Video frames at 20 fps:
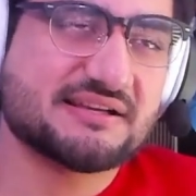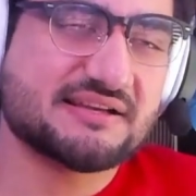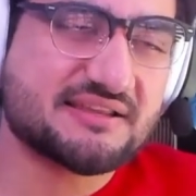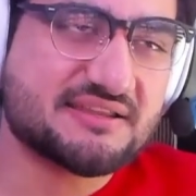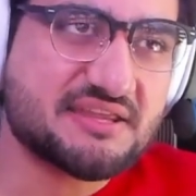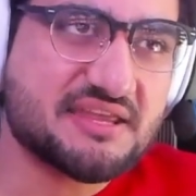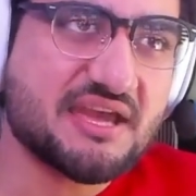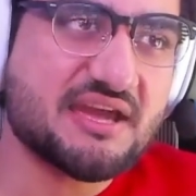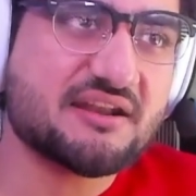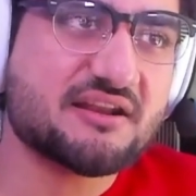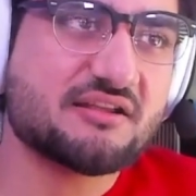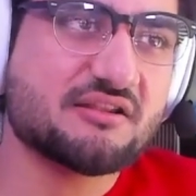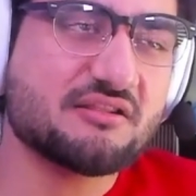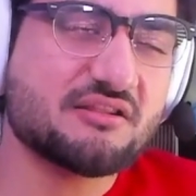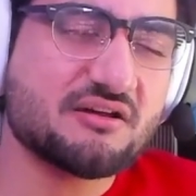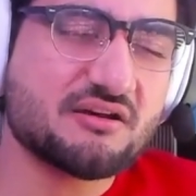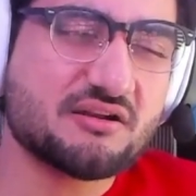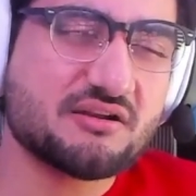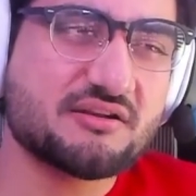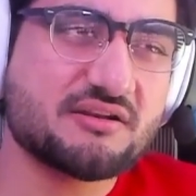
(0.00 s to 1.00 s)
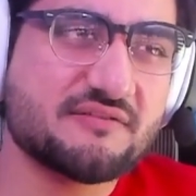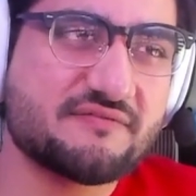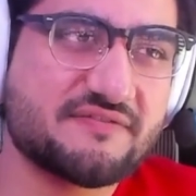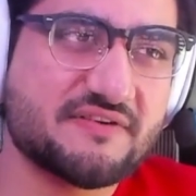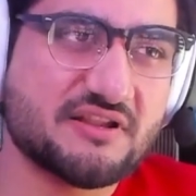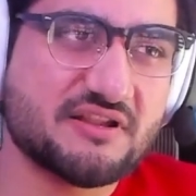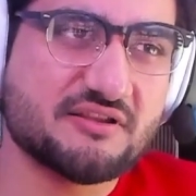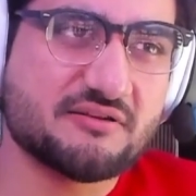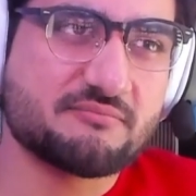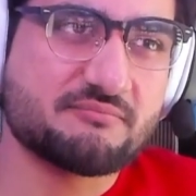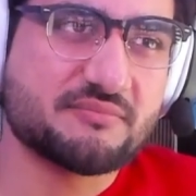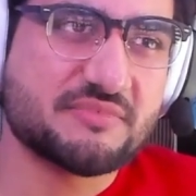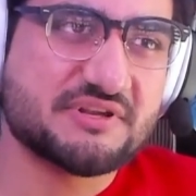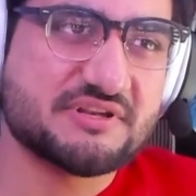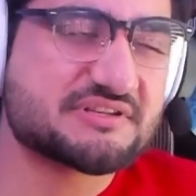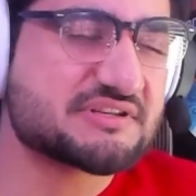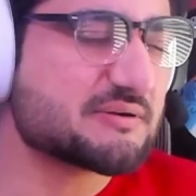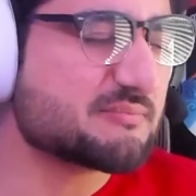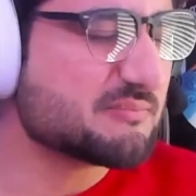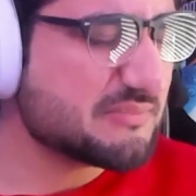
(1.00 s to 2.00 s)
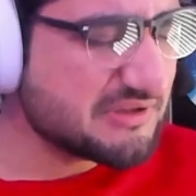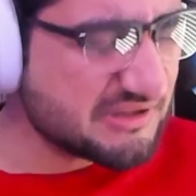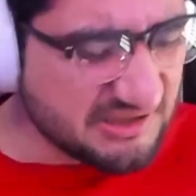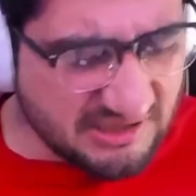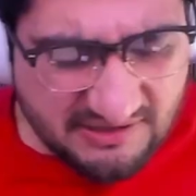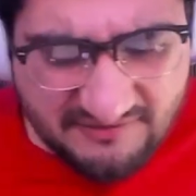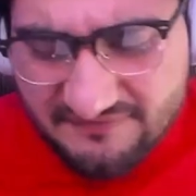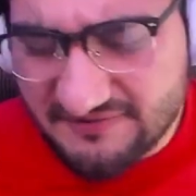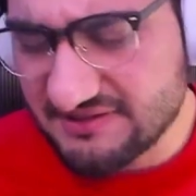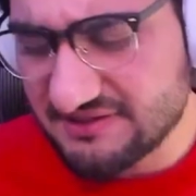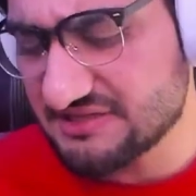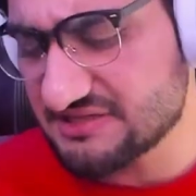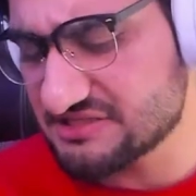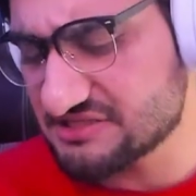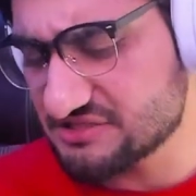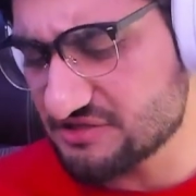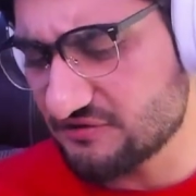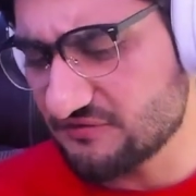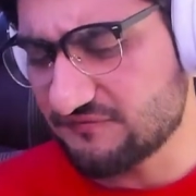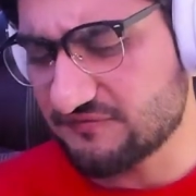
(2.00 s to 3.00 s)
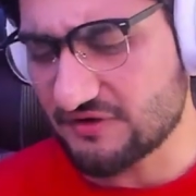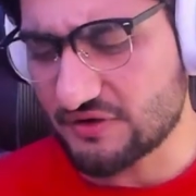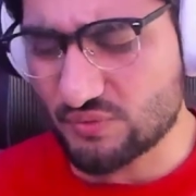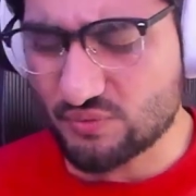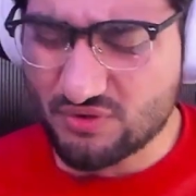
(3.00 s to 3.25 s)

Again, a lot of development. I'm loving this so far.